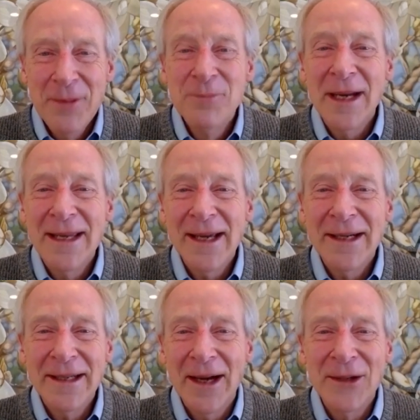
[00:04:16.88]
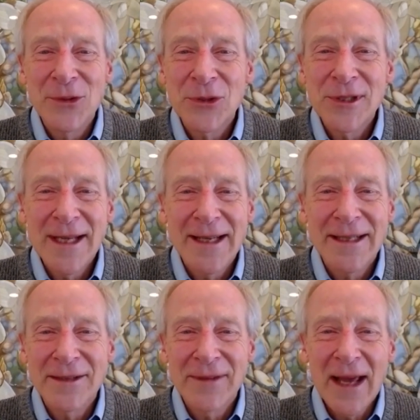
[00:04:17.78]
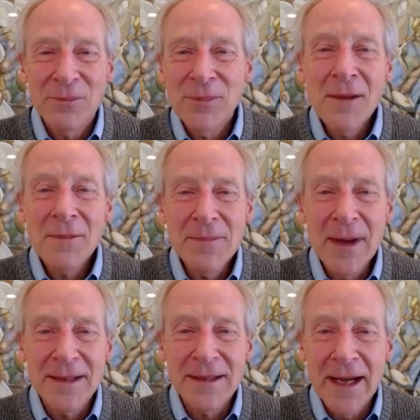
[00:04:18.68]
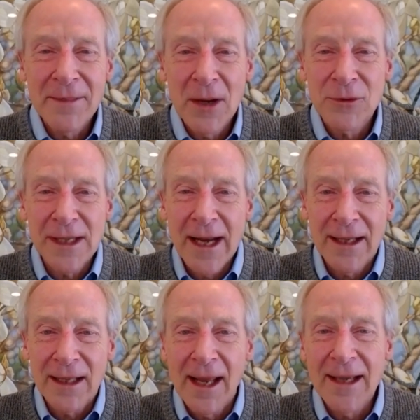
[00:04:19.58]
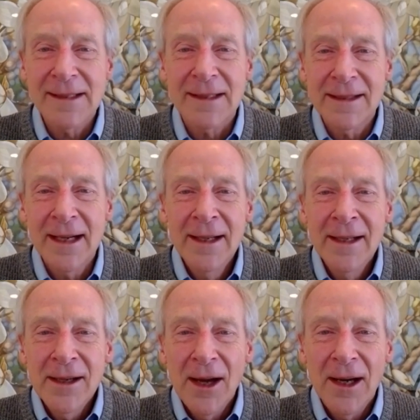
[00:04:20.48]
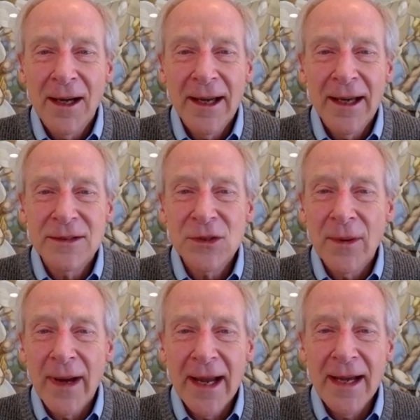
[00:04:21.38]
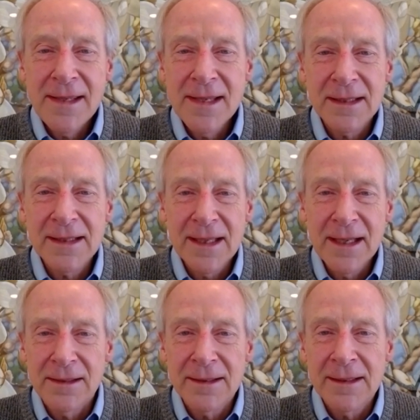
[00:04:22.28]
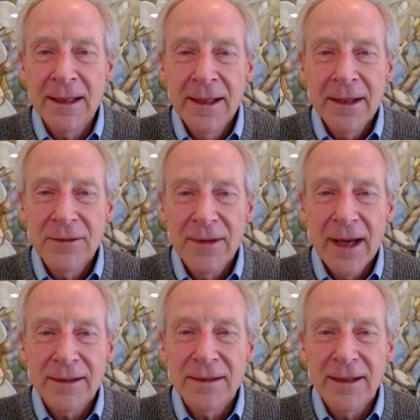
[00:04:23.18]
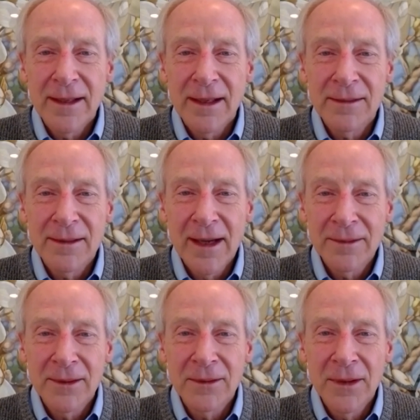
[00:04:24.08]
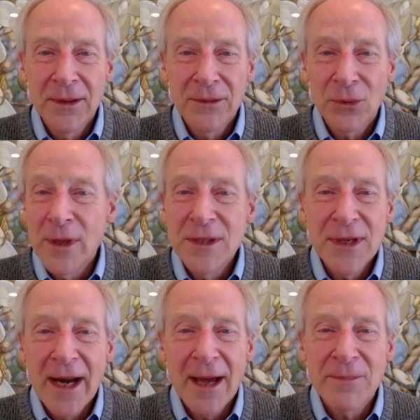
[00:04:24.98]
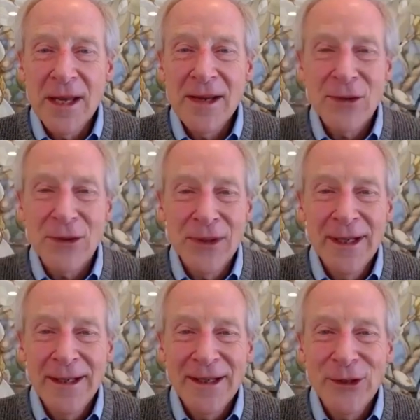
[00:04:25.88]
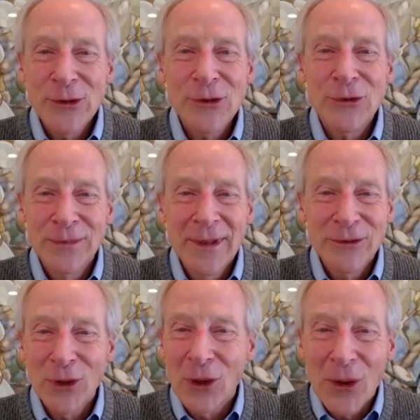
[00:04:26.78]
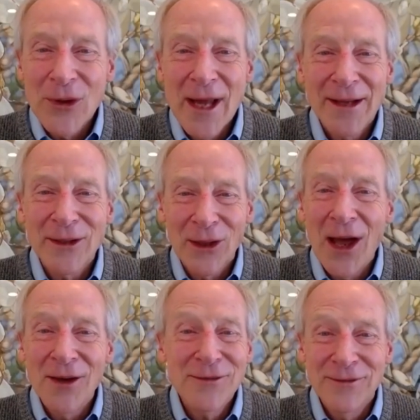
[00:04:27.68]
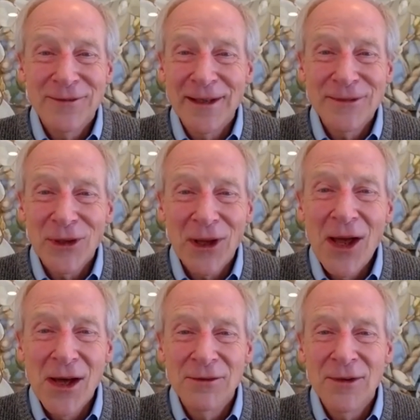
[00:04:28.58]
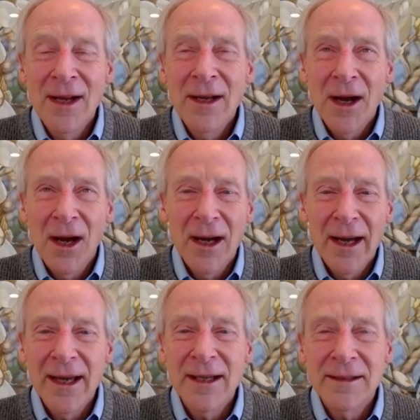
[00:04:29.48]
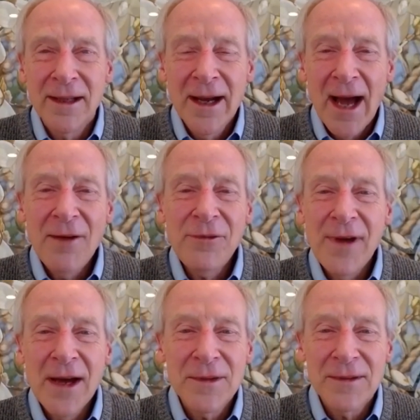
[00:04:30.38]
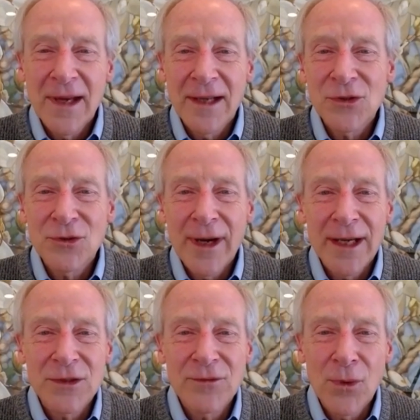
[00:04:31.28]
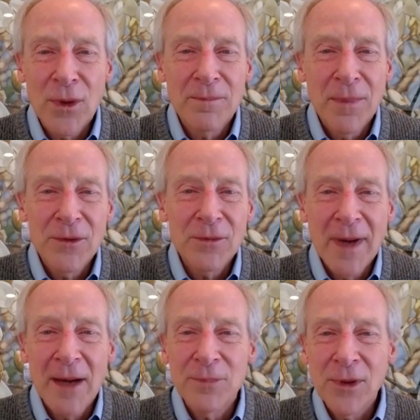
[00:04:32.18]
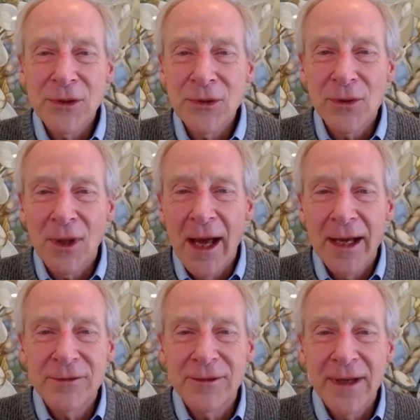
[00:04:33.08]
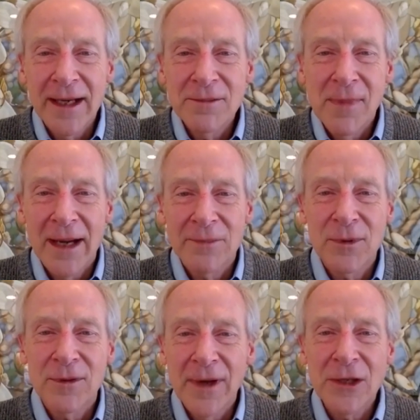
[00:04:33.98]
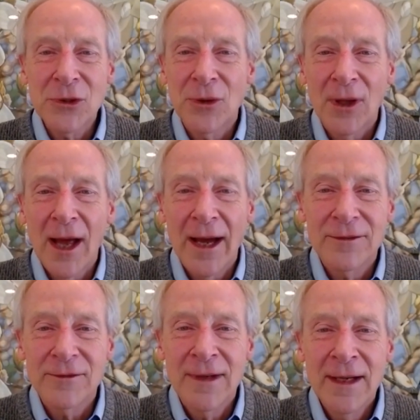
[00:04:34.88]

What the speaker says: beginning understanding of that probably by the time I was an adolescent. And so I had this sense that the reason I'm here is to learn how to love and to love. And I've found that that's transformed both my personal life and my professional life.